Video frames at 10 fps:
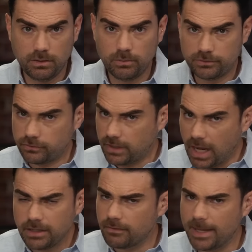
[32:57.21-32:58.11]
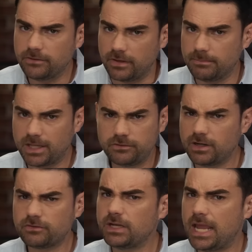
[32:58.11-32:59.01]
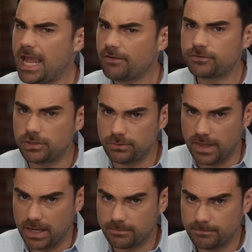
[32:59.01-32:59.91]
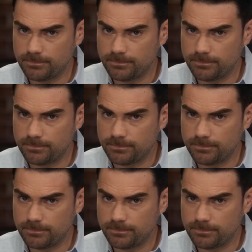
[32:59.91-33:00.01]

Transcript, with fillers: which is kind of amazing because he doesn't have to do that.